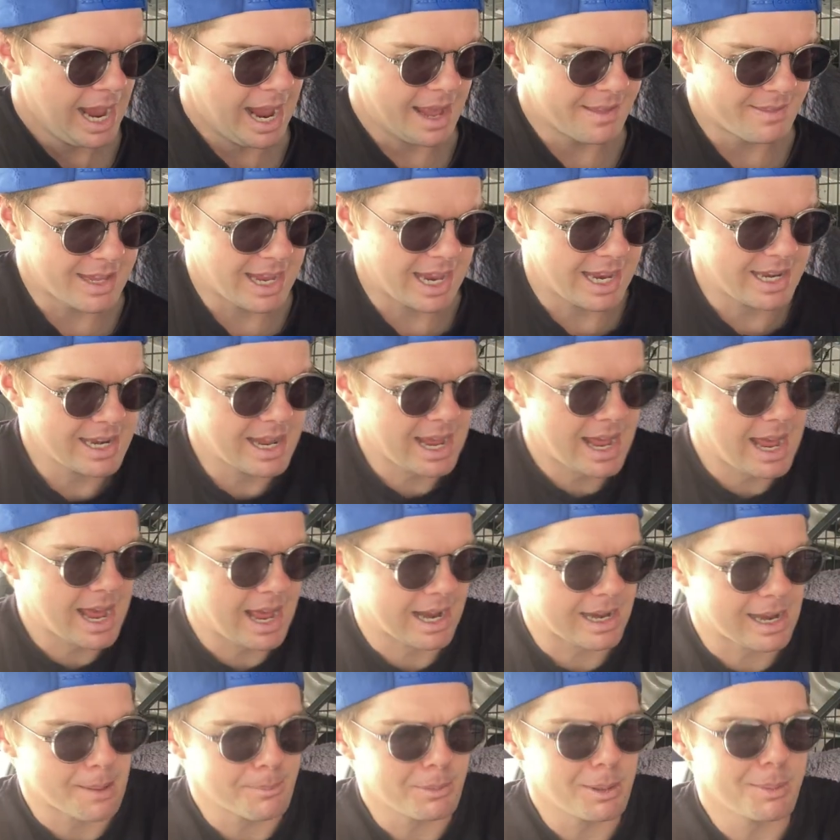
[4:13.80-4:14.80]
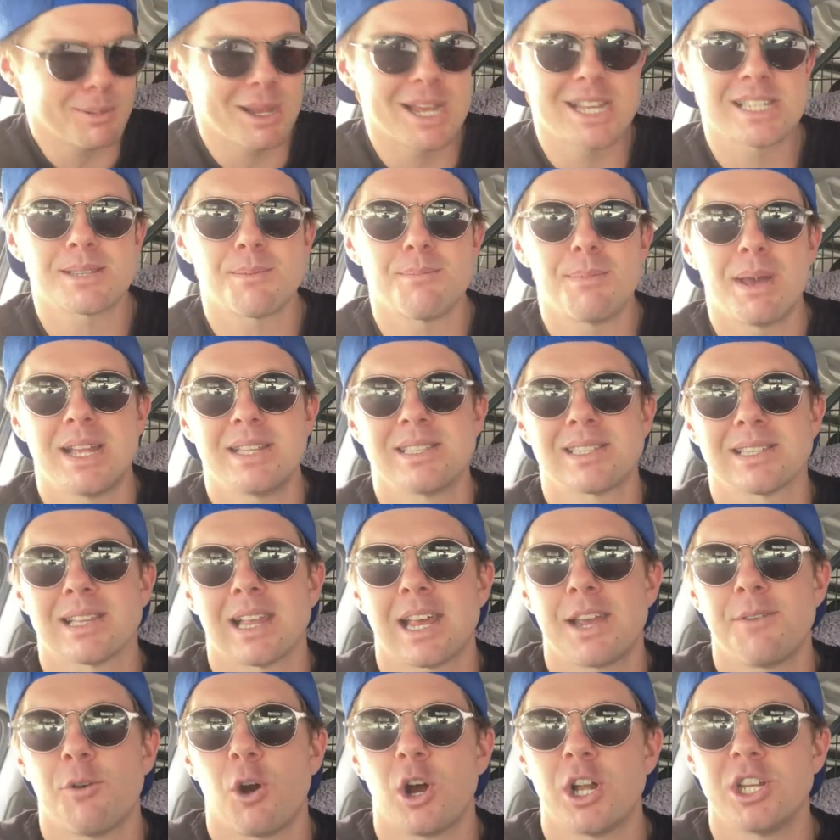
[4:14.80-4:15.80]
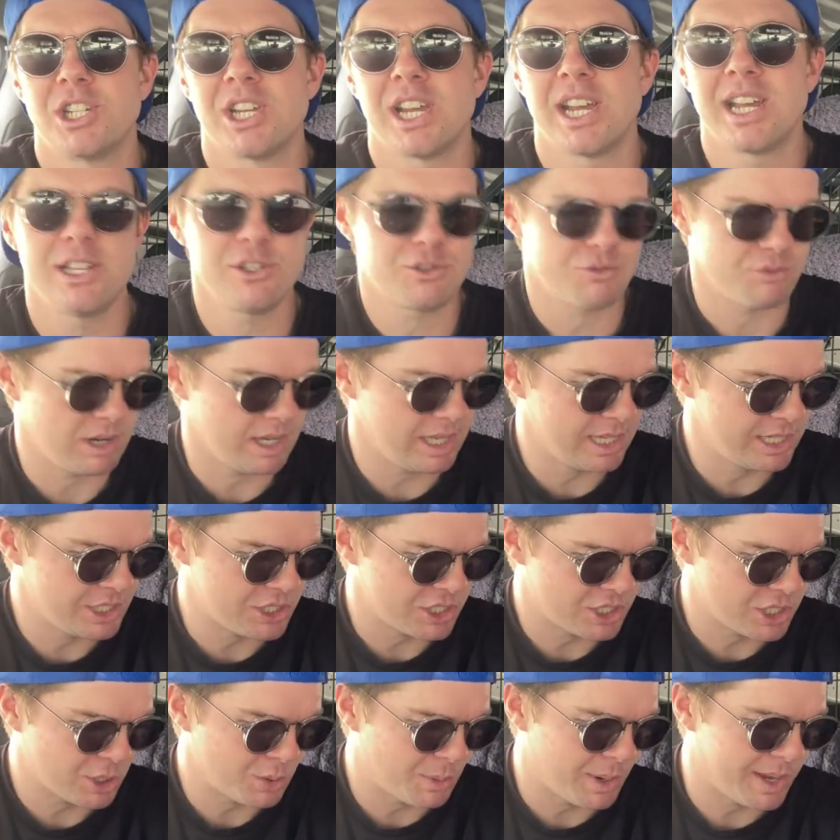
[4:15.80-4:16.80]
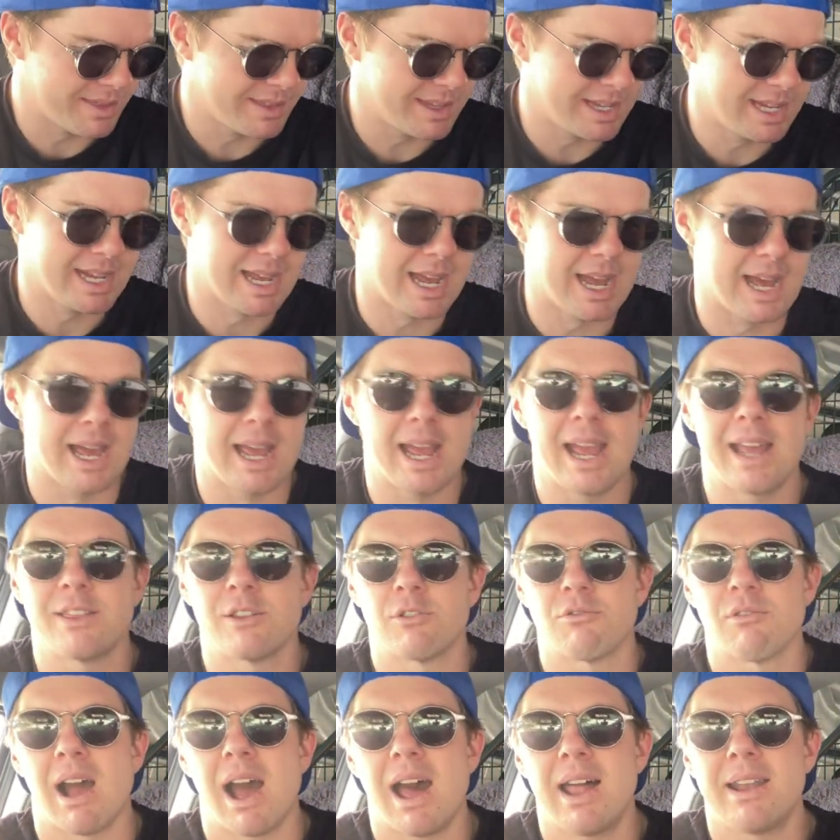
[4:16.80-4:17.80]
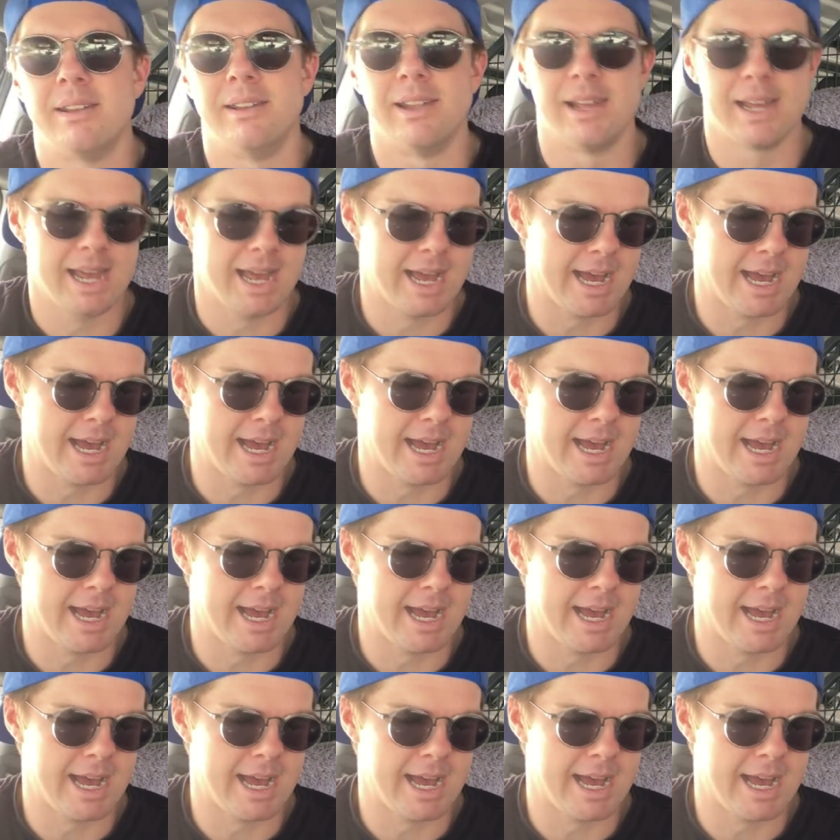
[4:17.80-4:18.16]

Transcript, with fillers: And then uh, a couple of pairs of men's Levi jeans, really, just to end the uh, end the run.